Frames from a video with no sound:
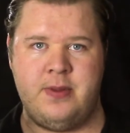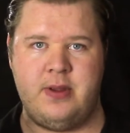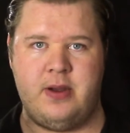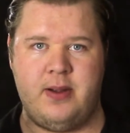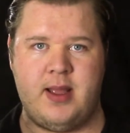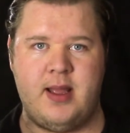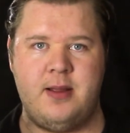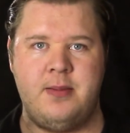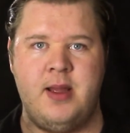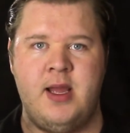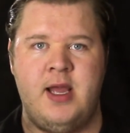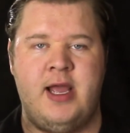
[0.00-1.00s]
Okay,
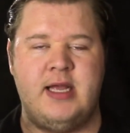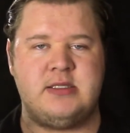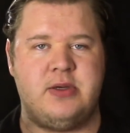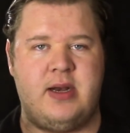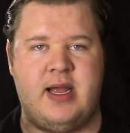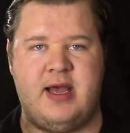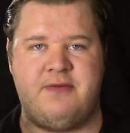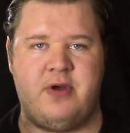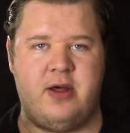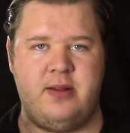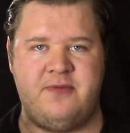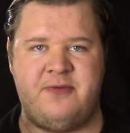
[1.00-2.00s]
it's going to have
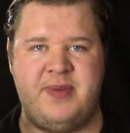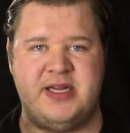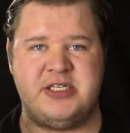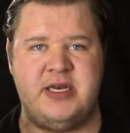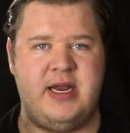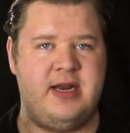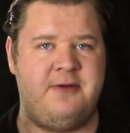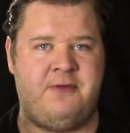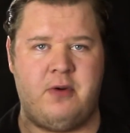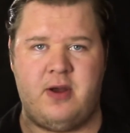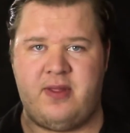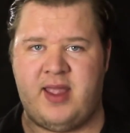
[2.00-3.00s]
all the information needed
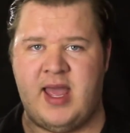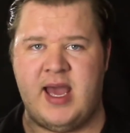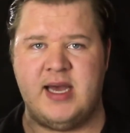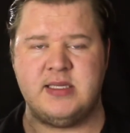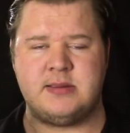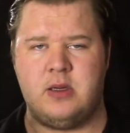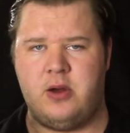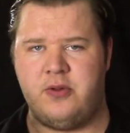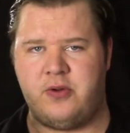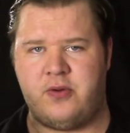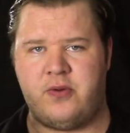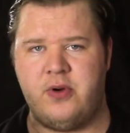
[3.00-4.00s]
for all the cast, all
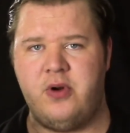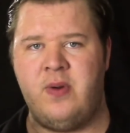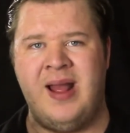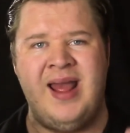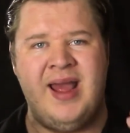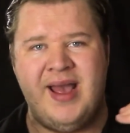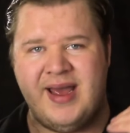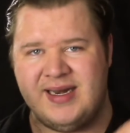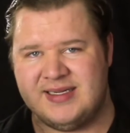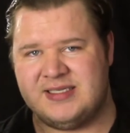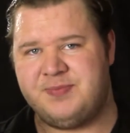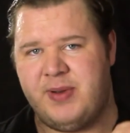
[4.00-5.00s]
the crew, and
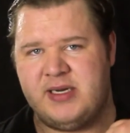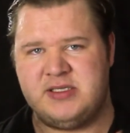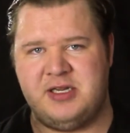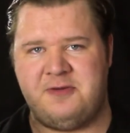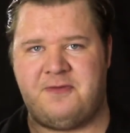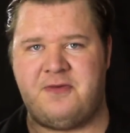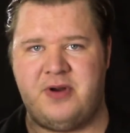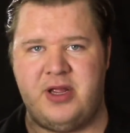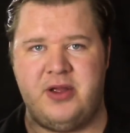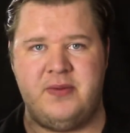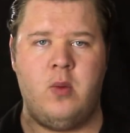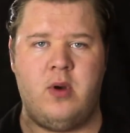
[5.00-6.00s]
especially for
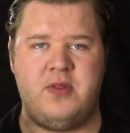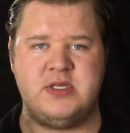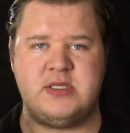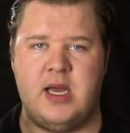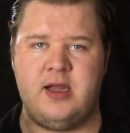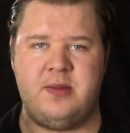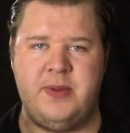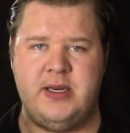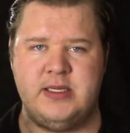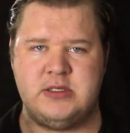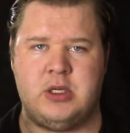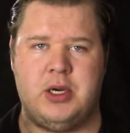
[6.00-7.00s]
you. Well, this
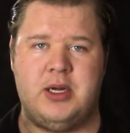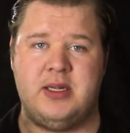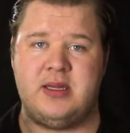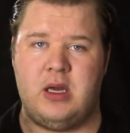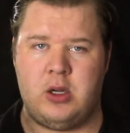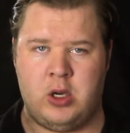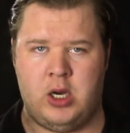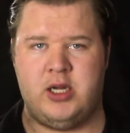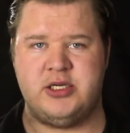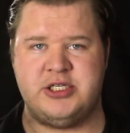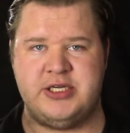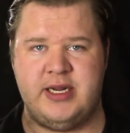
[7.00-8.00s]
document is called a
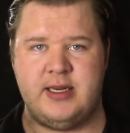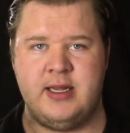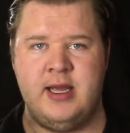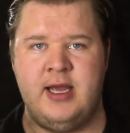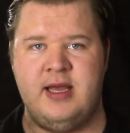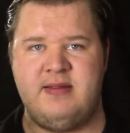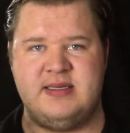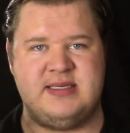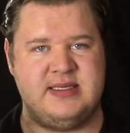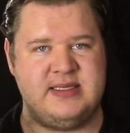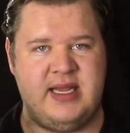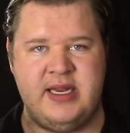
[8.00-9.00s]
call sheet. This
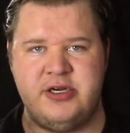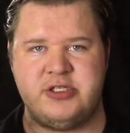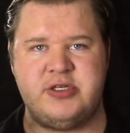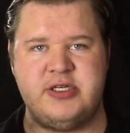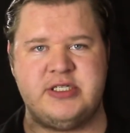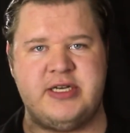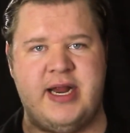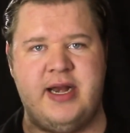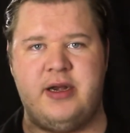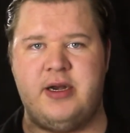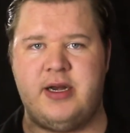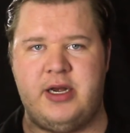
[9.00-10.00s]
is industry
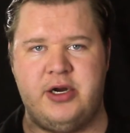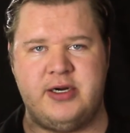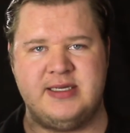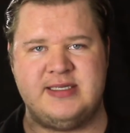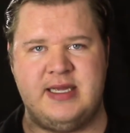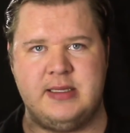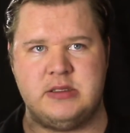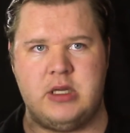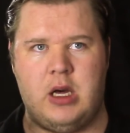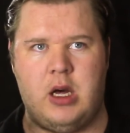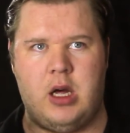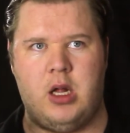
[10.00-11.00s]
standard, and you're going to see this
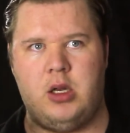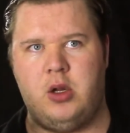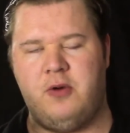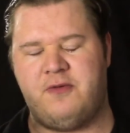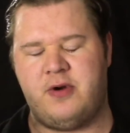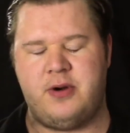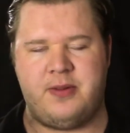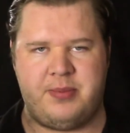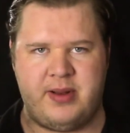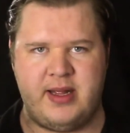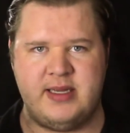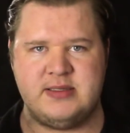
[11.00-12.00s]
all over the
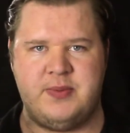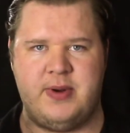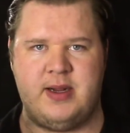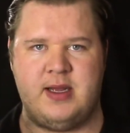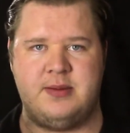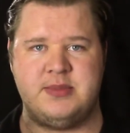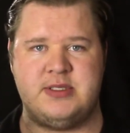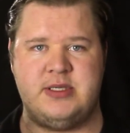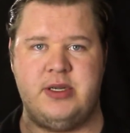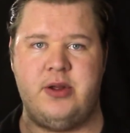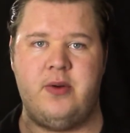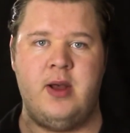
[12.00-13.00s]
place when it comes
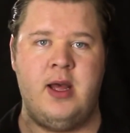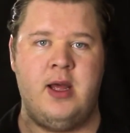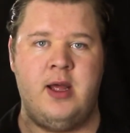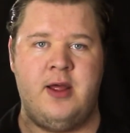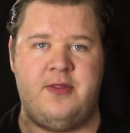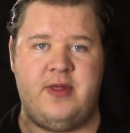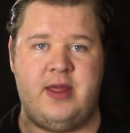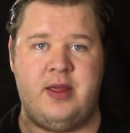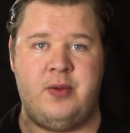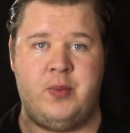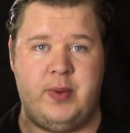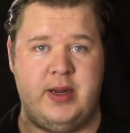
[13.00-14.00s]
to
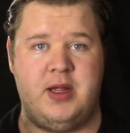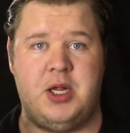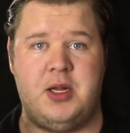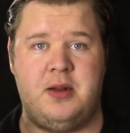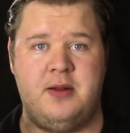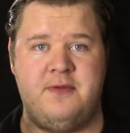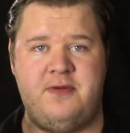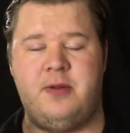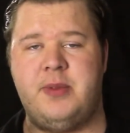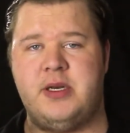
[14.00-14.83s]
the real film